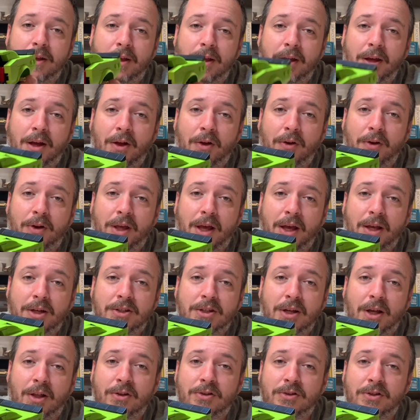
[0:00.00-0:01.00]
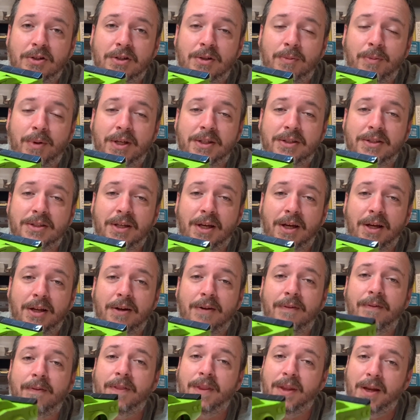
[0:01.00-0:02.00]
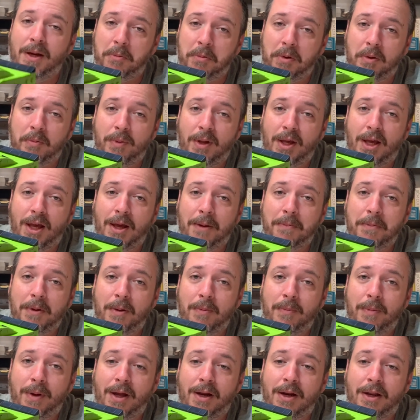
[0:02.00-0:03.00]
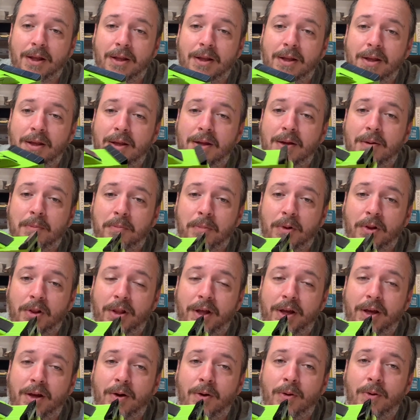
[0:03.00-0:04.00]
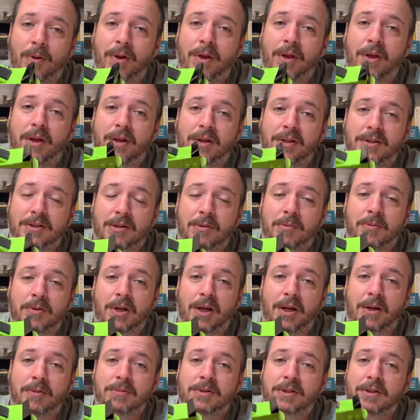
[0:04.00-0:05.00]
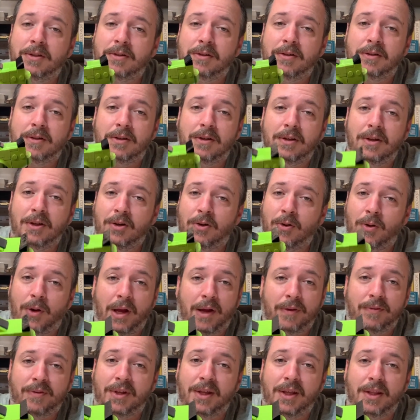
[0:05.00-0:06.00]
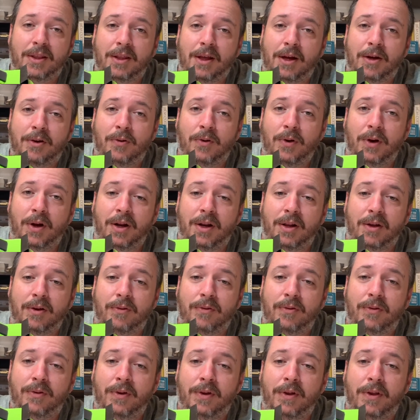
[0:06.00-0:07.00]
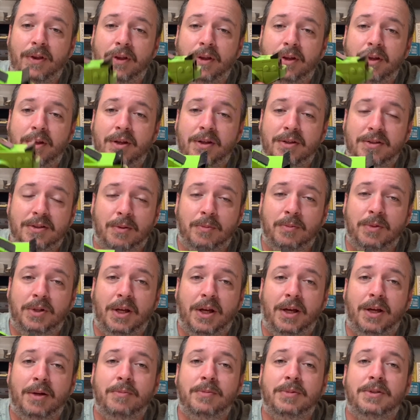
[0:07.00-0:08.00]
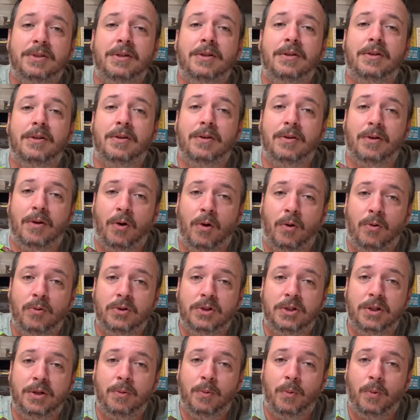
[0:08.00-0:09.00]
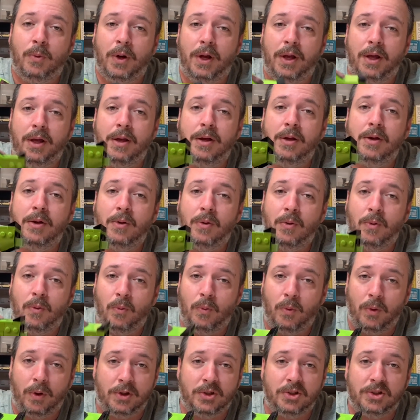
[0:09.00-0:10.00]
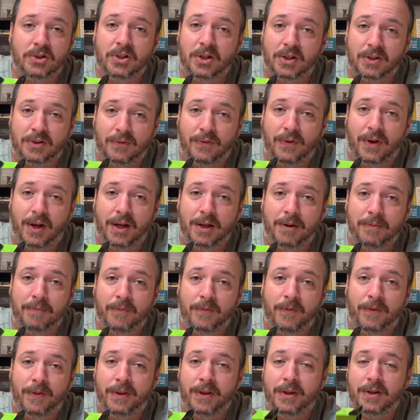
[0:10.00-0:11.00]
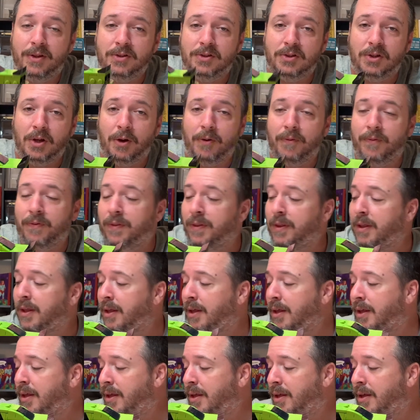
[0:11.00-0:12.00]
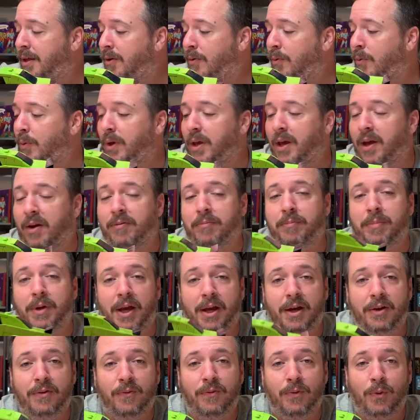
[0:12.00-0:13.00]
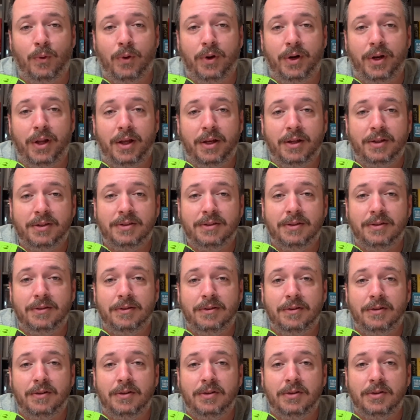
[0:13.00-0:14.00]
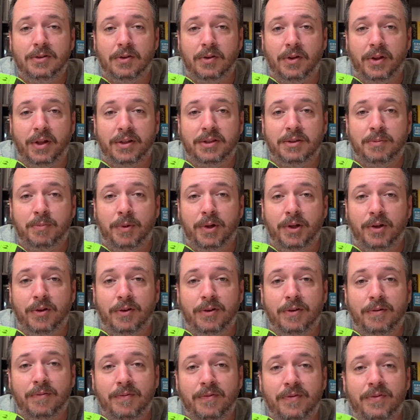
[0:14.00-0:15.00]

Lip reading: Hellcat Challenger to my set. I'm going to be happy about it. But LEGO, sometimes you don't have to get that creative. Sometimes the OG way works just fine. So we have bag 4 next. So let's build.